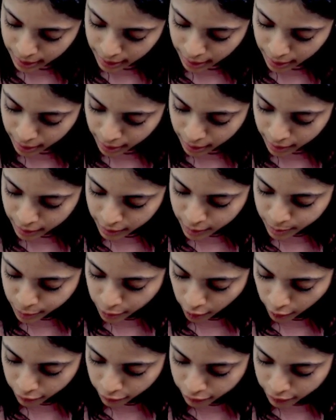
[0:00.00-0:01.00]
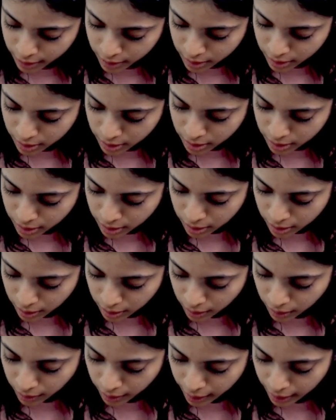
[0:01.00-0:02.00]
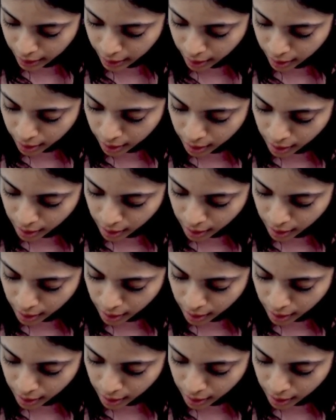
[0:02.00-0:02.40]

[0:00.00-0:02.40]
it is profit. Okay.